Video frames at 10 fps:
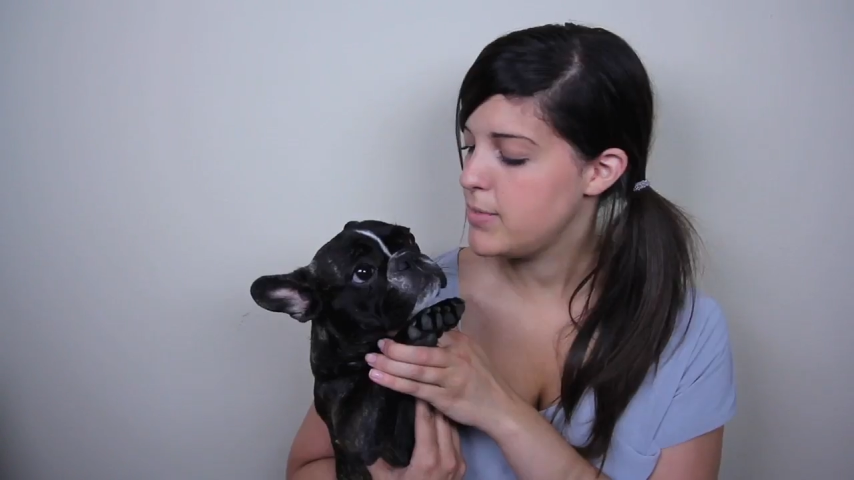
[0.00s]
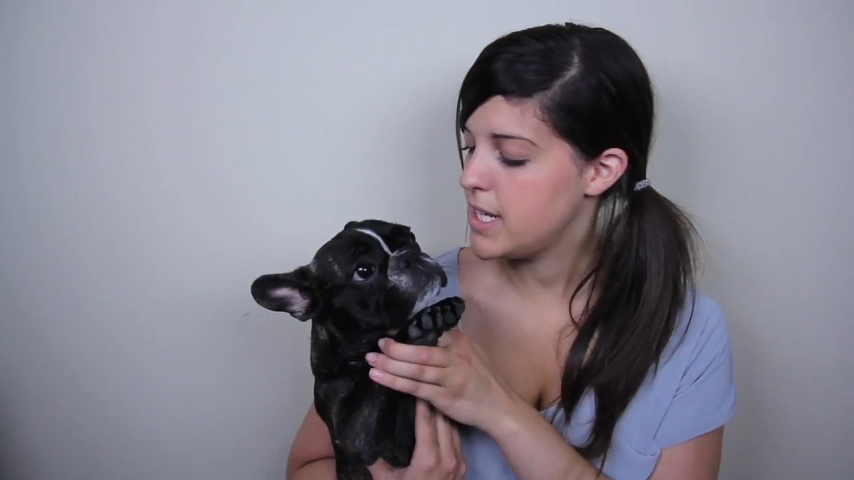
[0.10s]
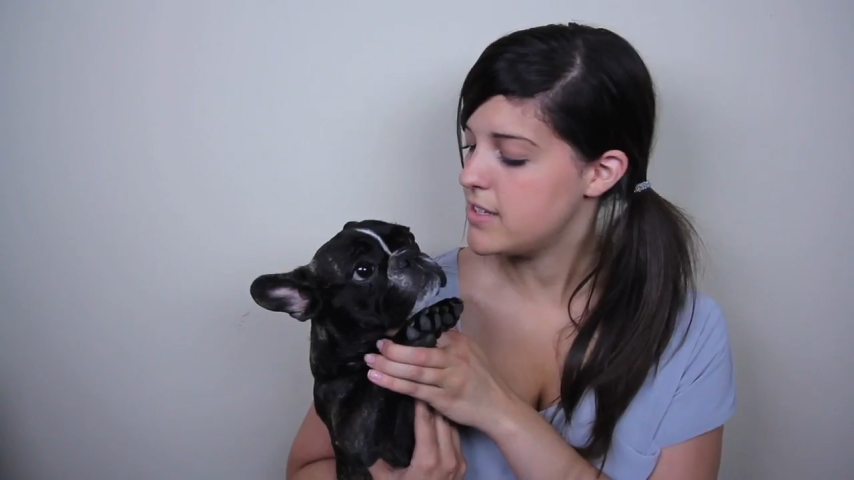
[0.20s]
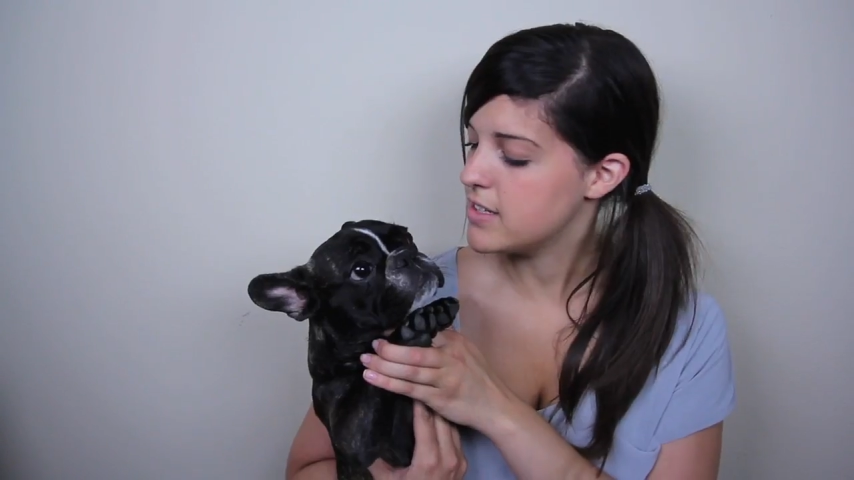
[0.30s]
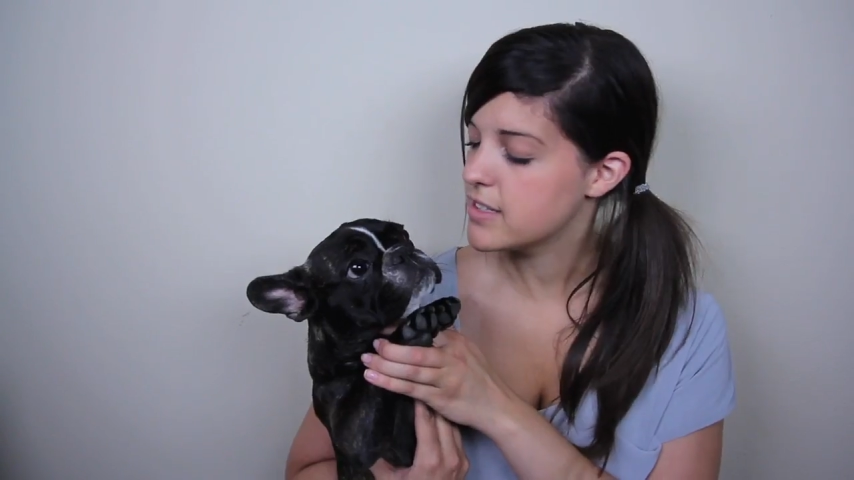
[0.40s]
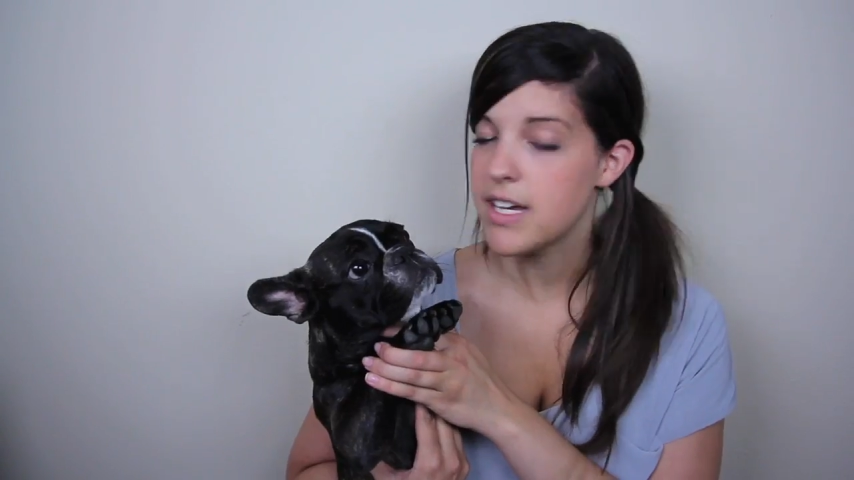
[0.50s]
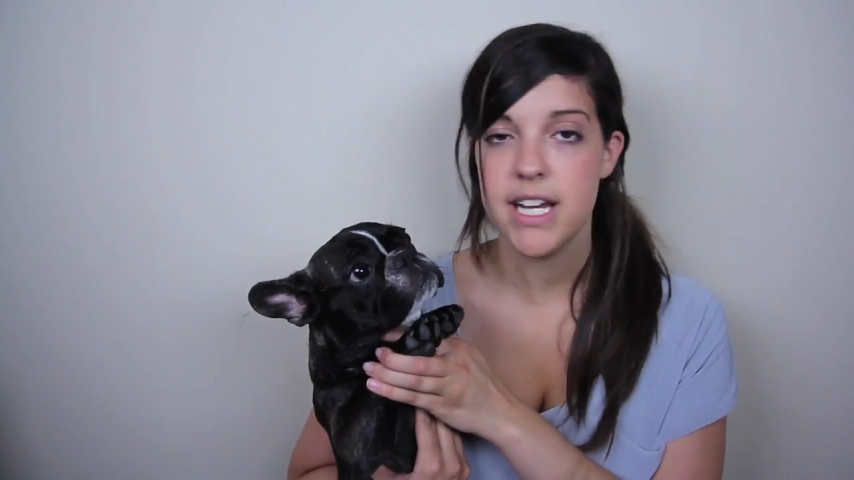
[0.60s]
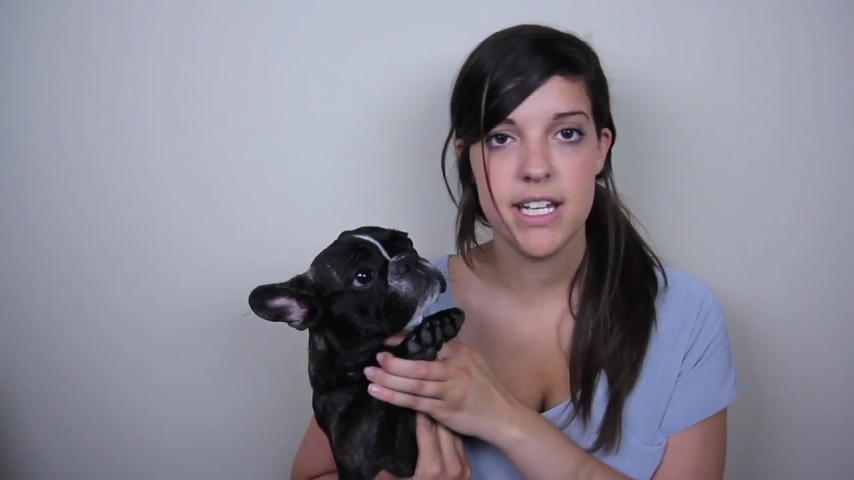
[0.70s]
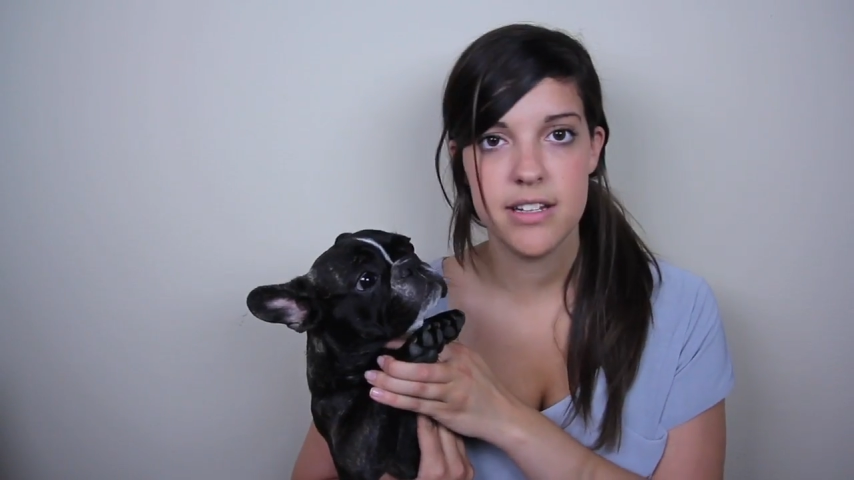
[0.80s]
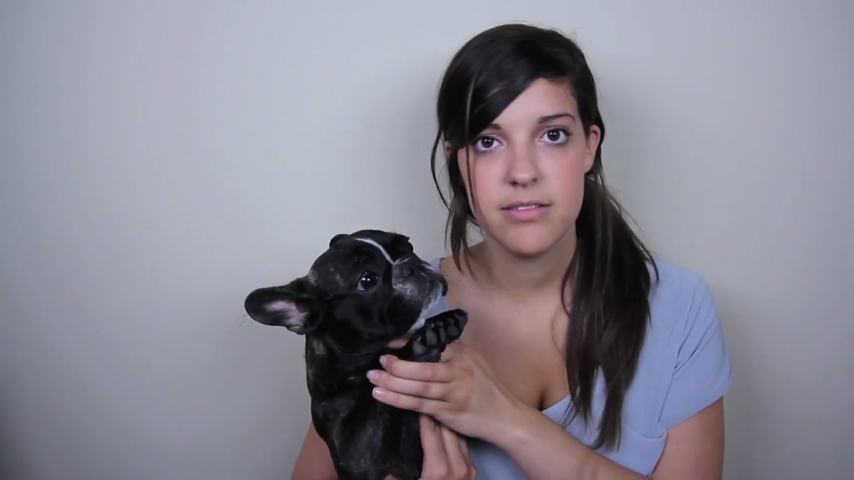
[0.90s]
Beta's
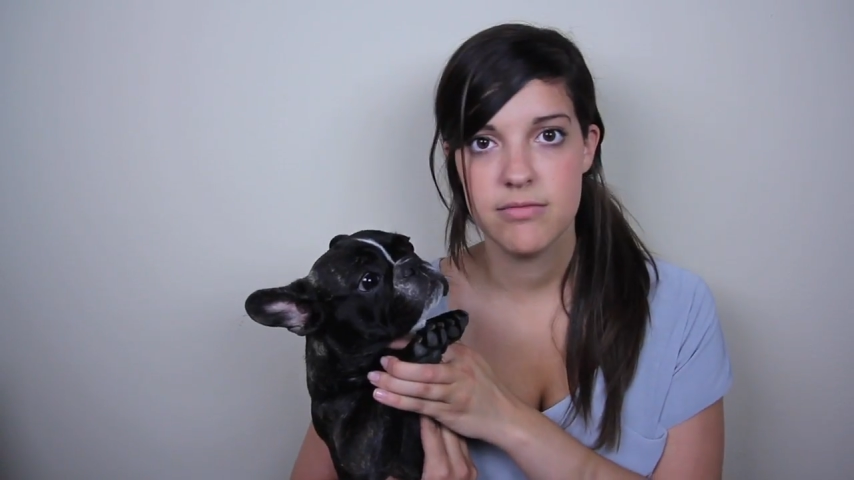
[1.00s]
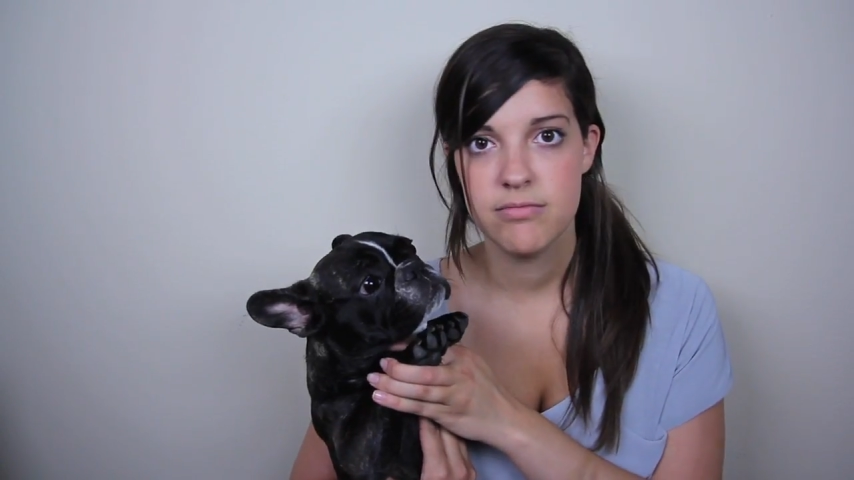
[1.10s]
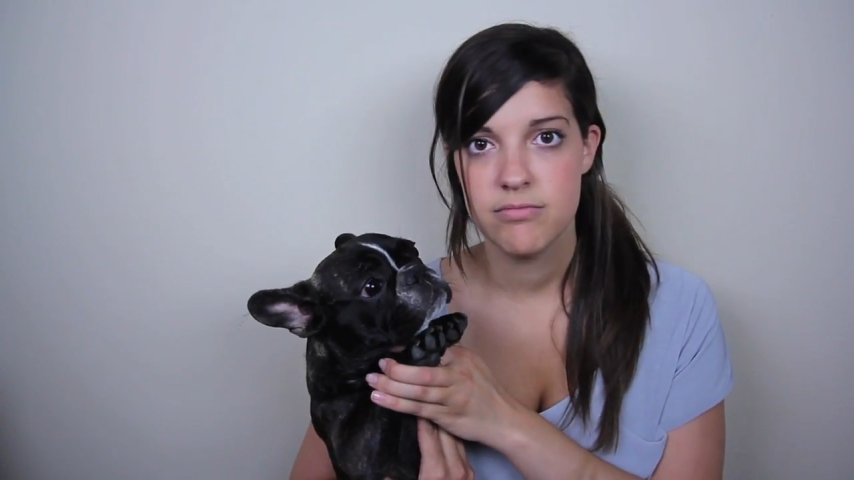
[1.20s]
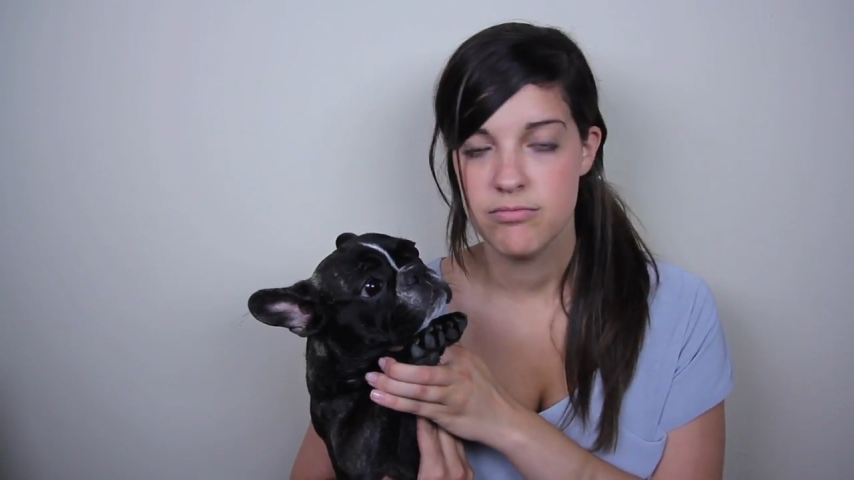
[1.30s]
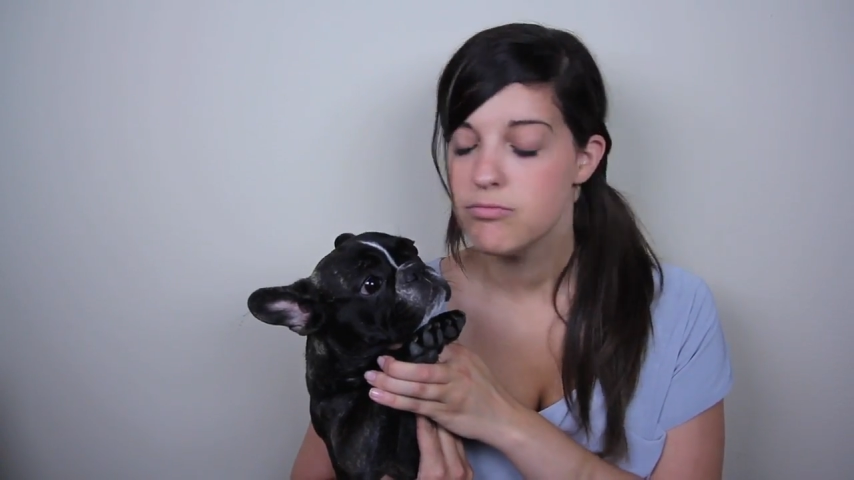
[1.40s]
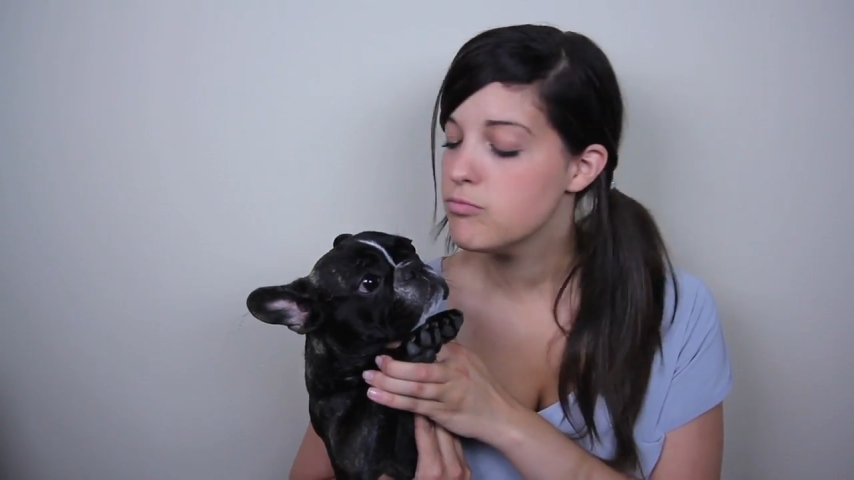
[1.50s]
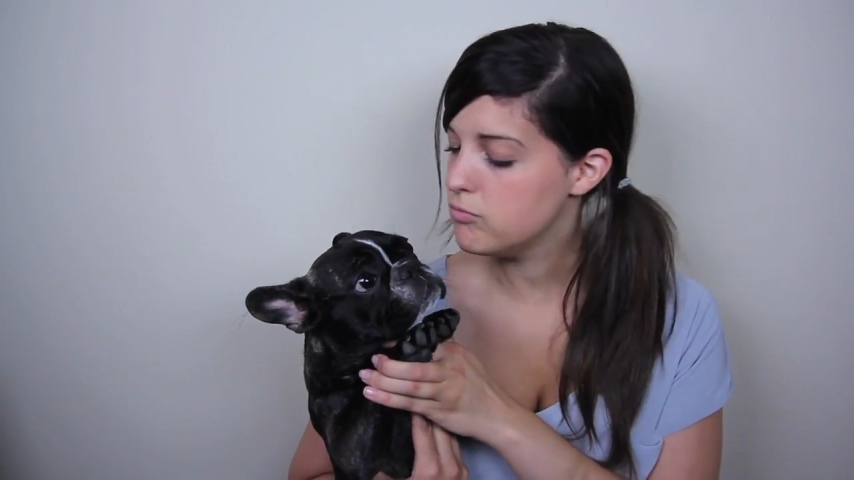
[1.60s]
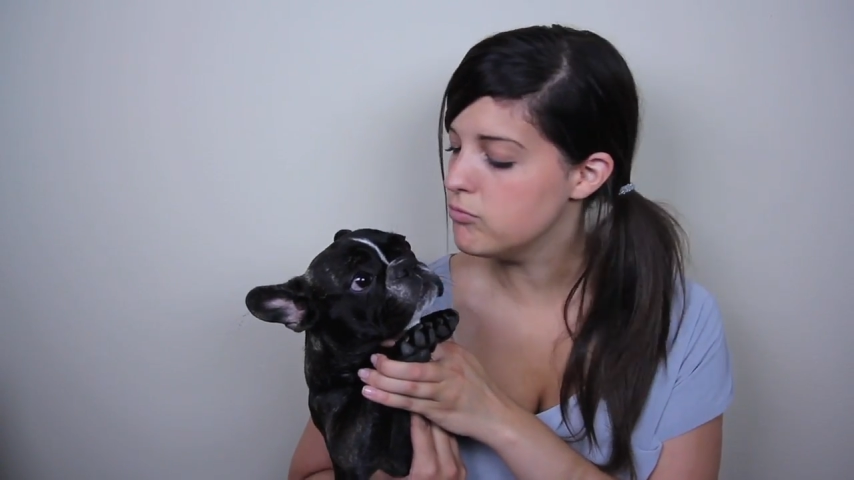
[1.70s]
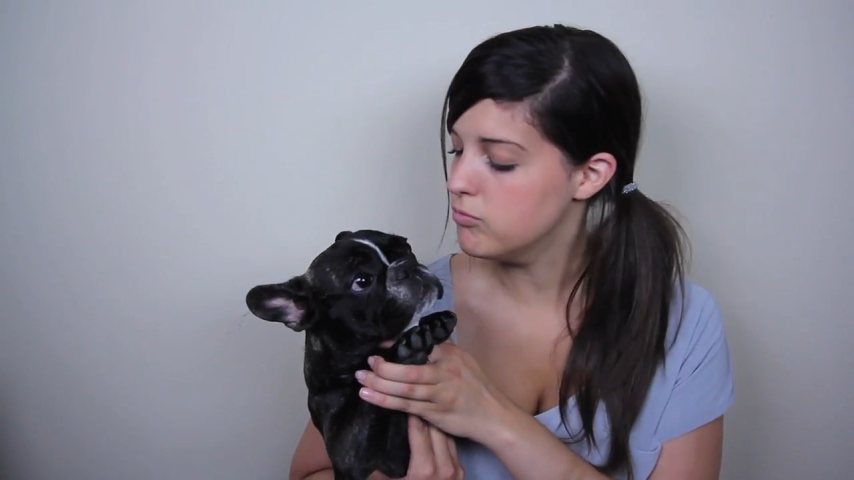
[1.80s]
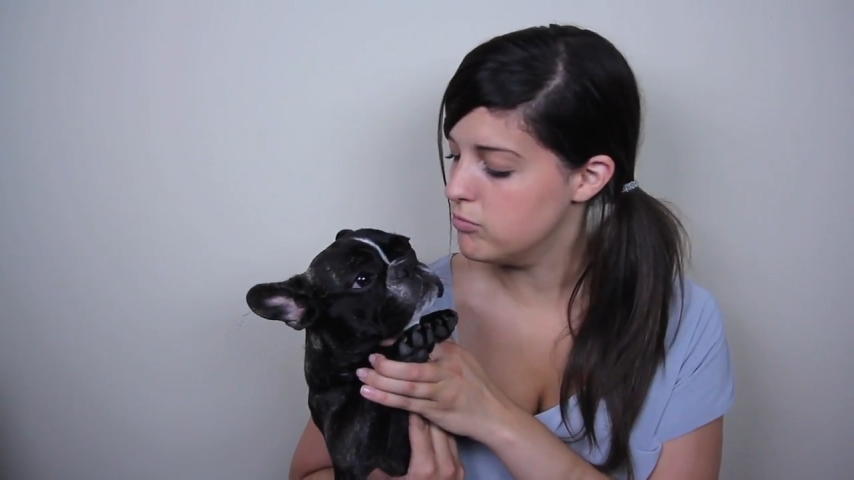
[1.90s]
excited.
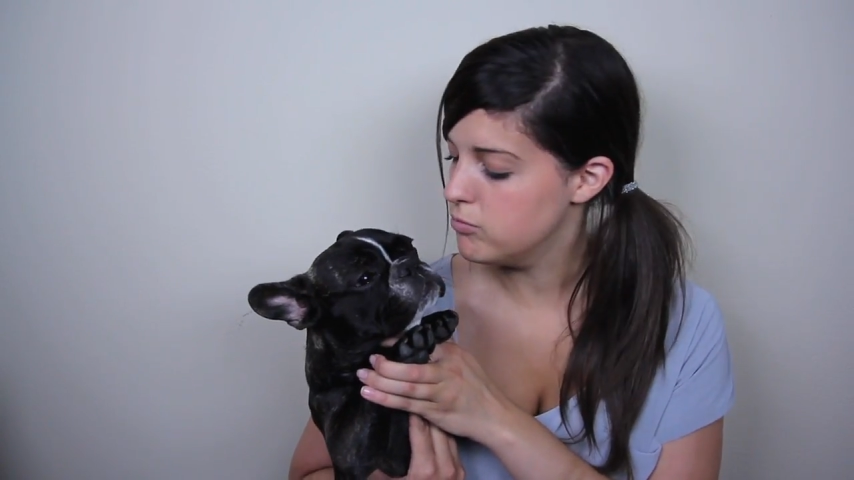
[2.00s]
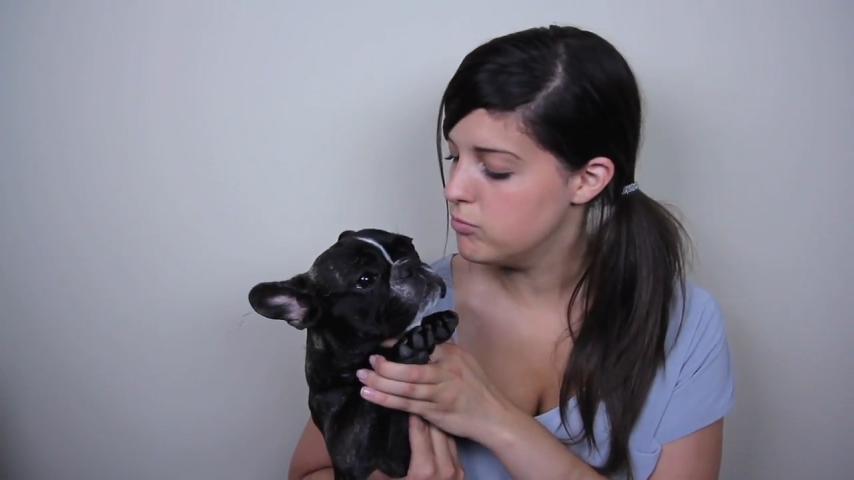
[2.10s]
Mm -hmm.